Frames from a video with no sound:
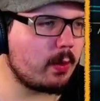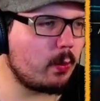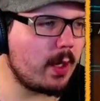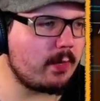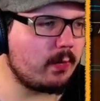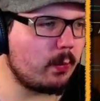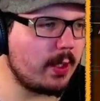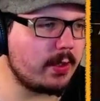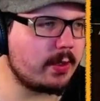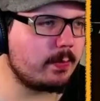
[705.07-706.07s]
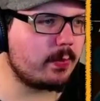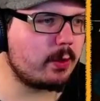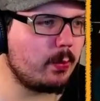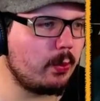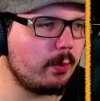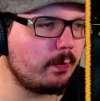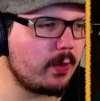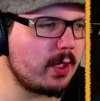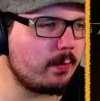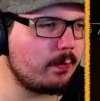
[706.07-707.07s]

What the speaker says: to wait for one to spawn in